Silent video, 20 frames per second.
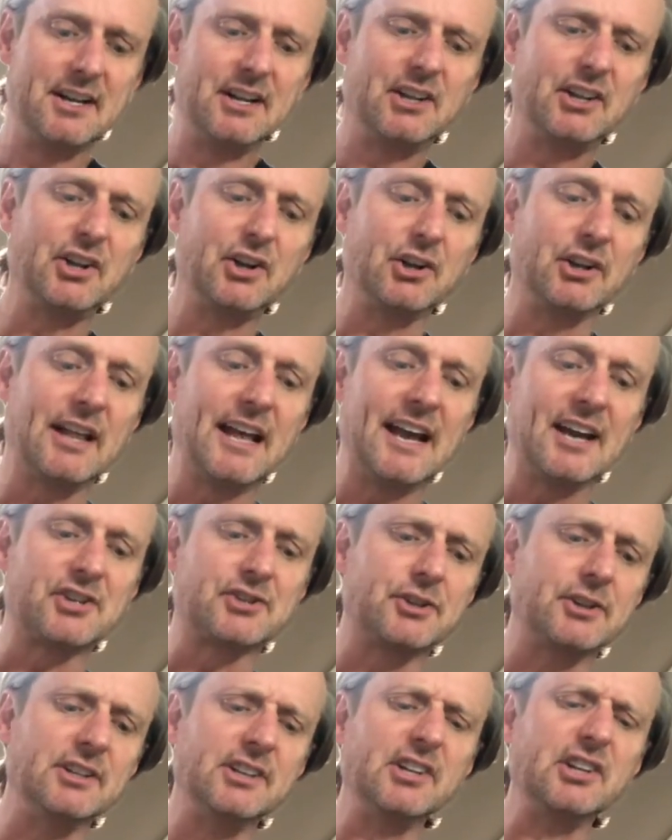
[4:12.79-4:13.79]
little
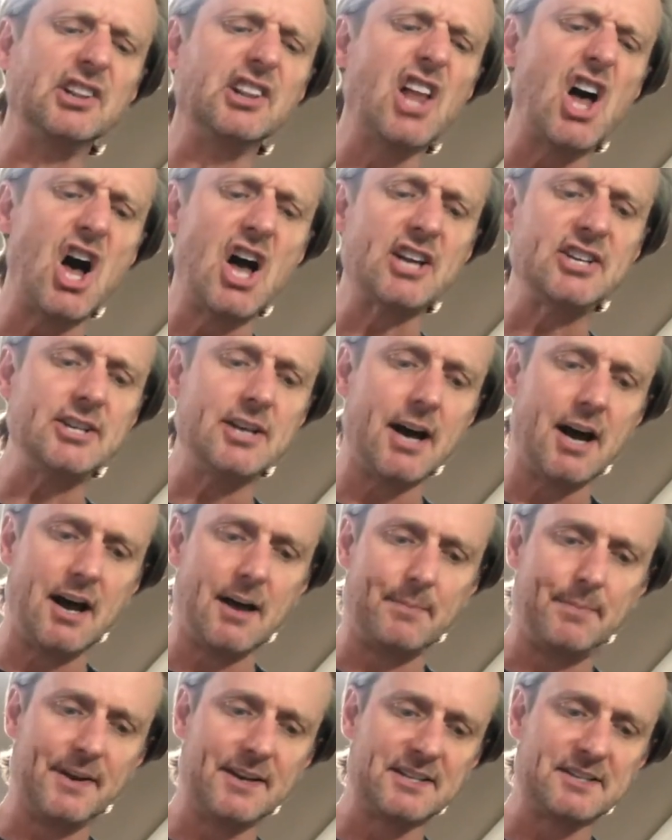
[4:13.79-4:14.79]

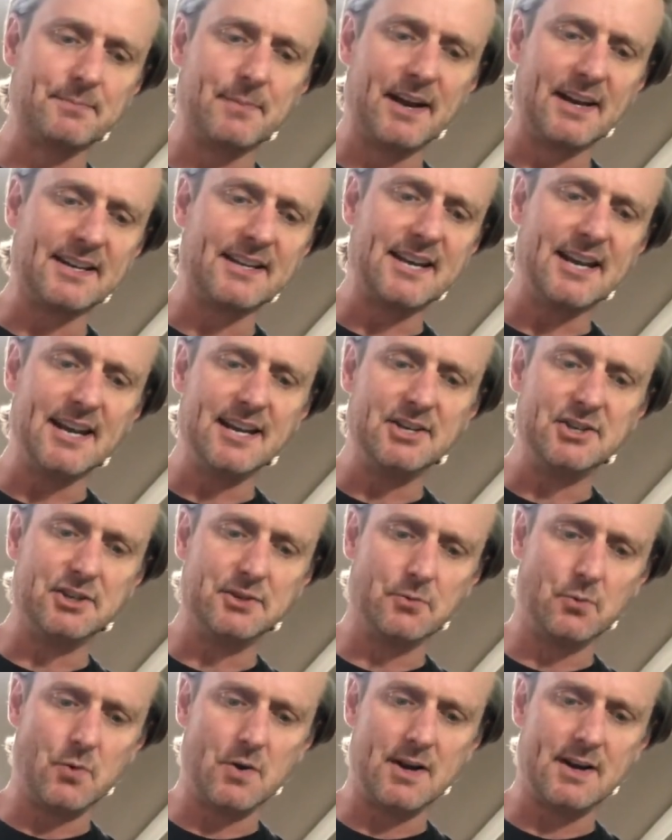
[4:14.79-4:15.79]
lagniappe, as my
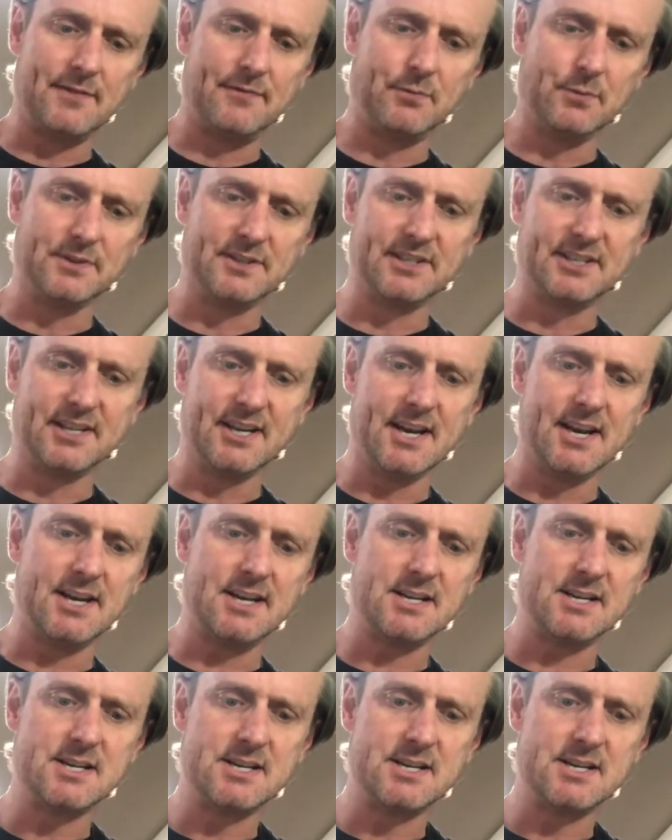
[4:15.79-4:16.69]
Cajun wife would say.